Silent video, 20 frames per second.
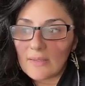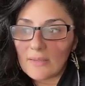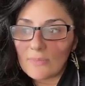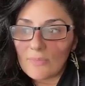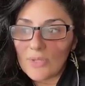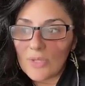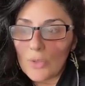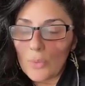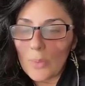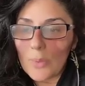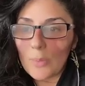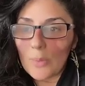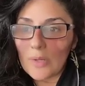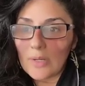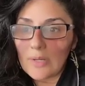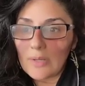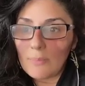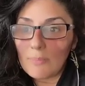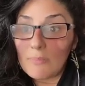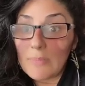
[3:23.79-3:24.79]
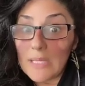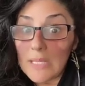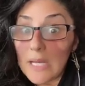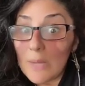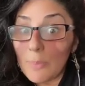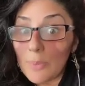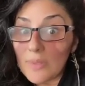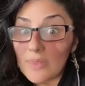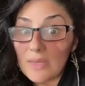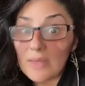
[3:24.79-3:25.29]
We were going to meet
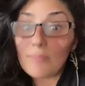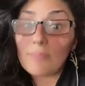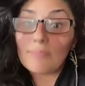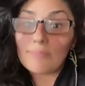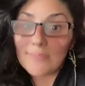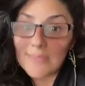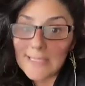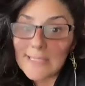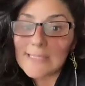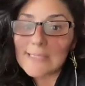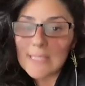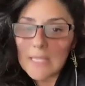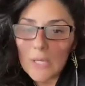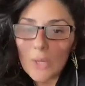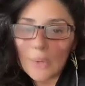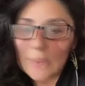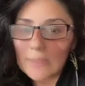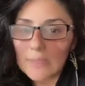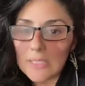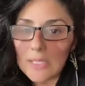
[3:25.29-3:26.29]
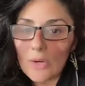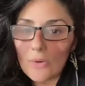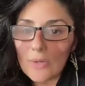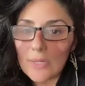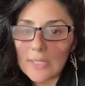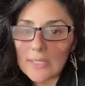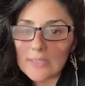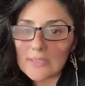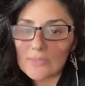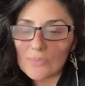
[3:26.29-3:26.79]
up with him. The singer, the
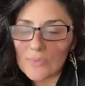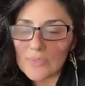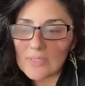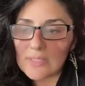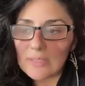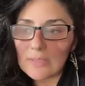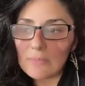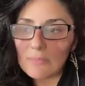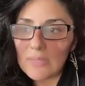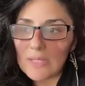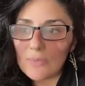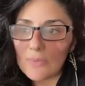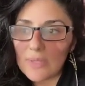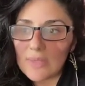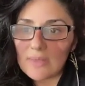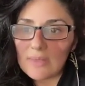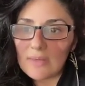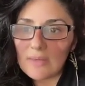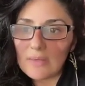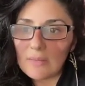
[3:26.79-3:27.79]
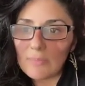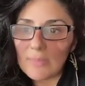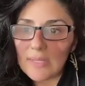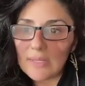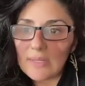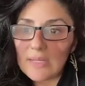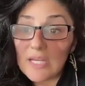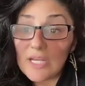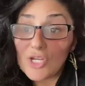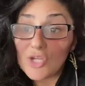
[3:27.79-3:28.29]
artist, was going to meet with him,
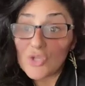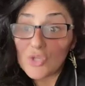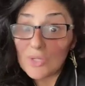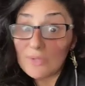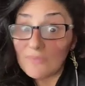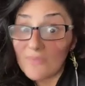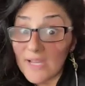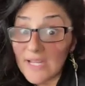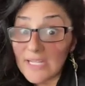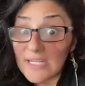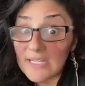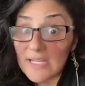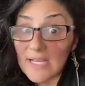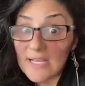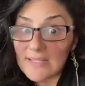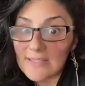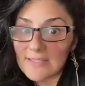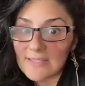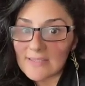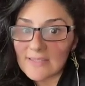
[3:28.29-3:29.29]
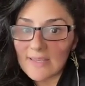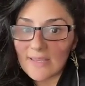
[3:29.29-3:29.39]
and she invited us.